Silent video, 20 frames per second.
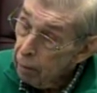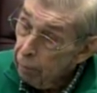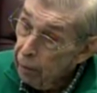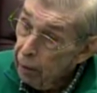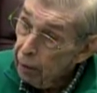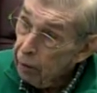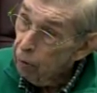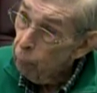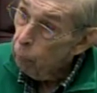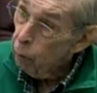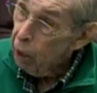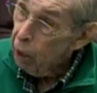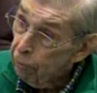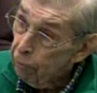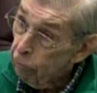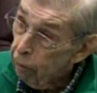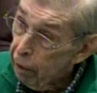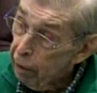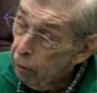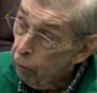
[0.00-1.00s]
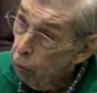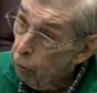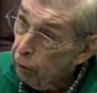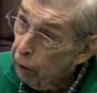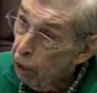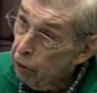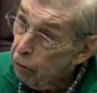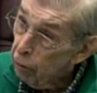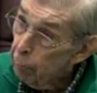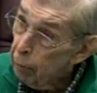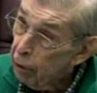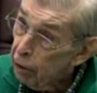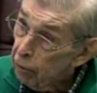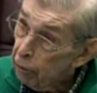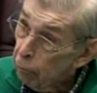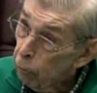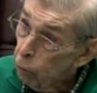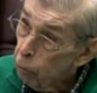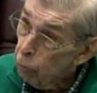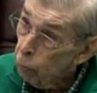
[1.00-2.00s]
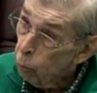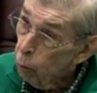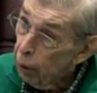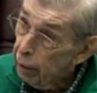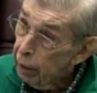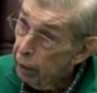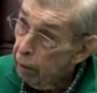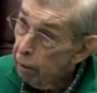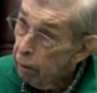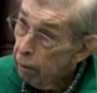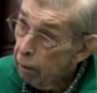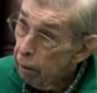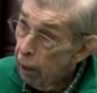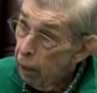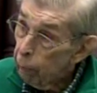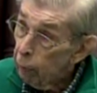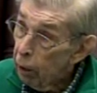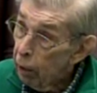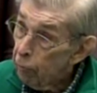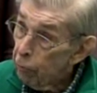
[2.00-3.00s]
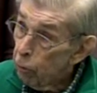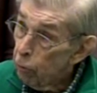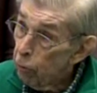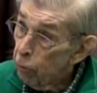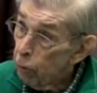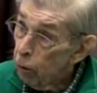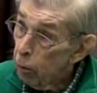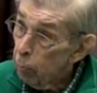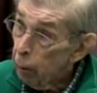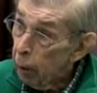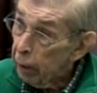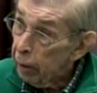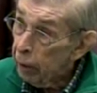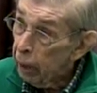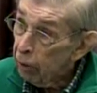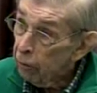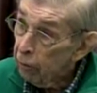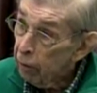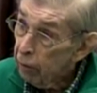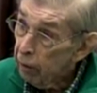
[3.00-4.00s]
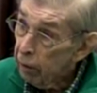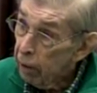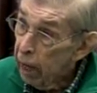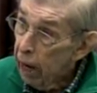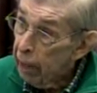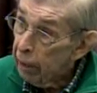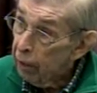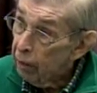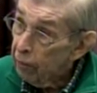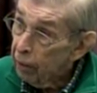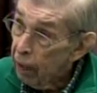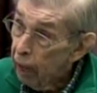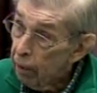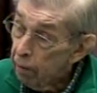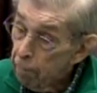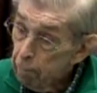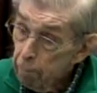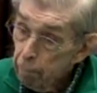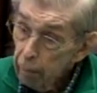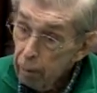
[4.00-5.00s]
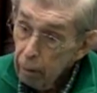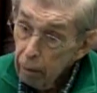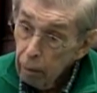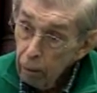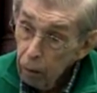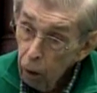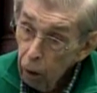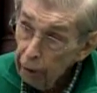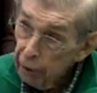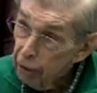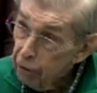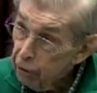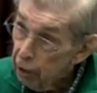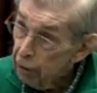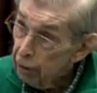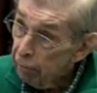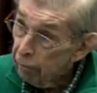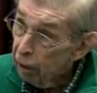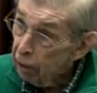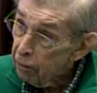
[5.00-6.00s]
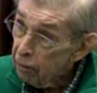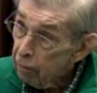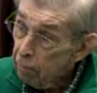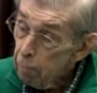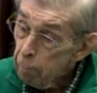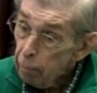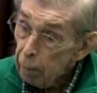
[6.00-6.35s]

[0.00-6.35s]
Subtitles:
We great location because of Route 20, and we have 2 turnpike exits, 9 and 10, on each end of us.